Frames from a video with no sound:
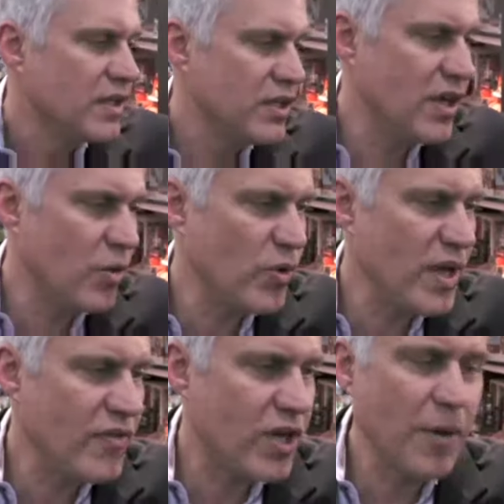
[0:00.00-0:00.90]
You know, we
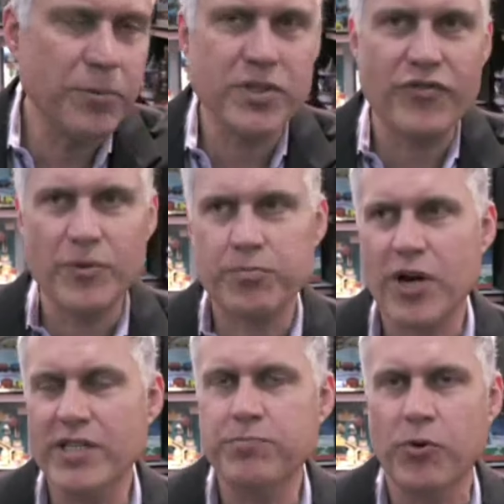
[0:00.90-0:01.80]
have a couple different
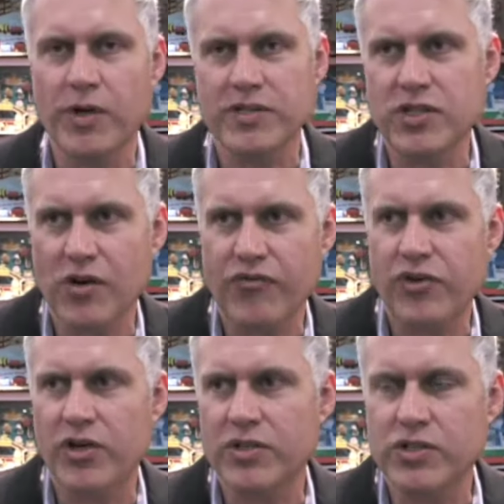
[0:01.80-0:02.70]
price points. So
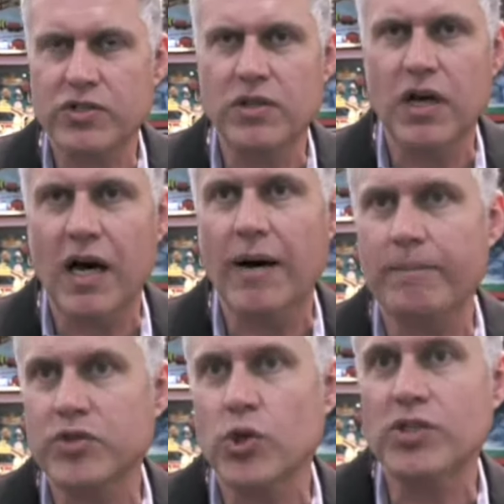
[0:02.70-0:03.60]
for
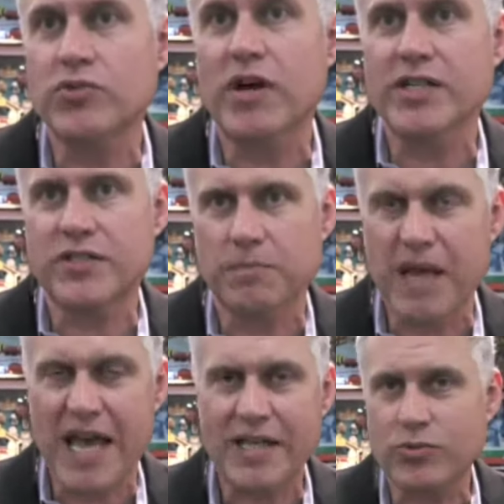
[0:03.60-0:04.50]
Toys R Us and
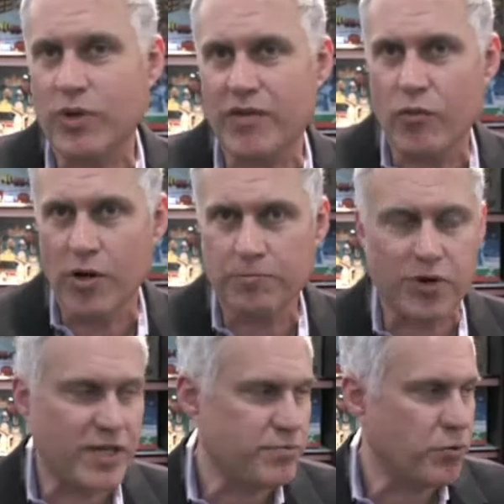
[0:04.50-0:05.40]
Mass, we have one
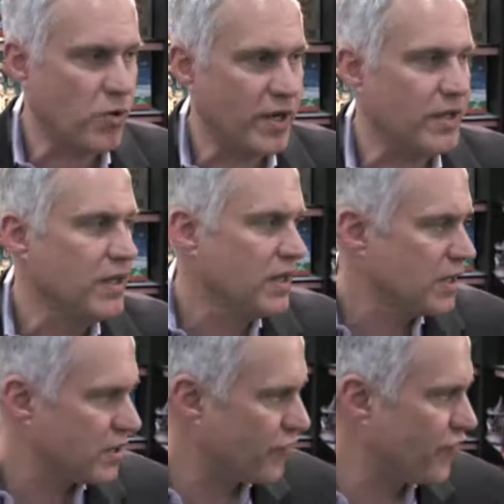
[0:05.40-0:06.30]
price point.
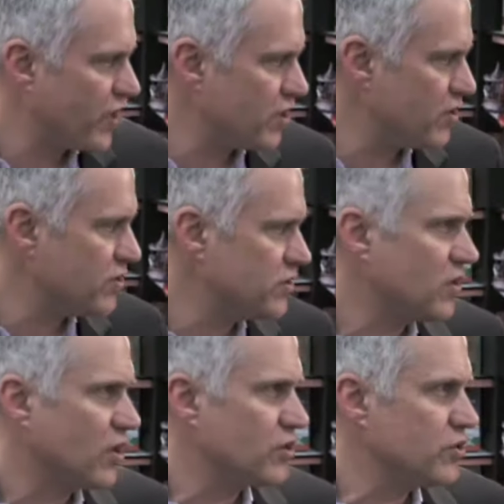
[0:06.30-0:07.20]
The figures
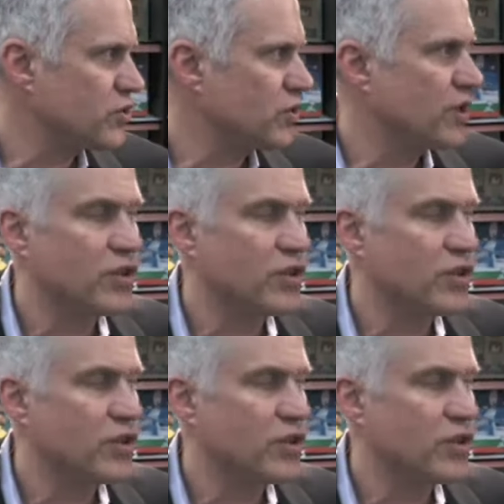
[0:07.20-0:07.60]
are usually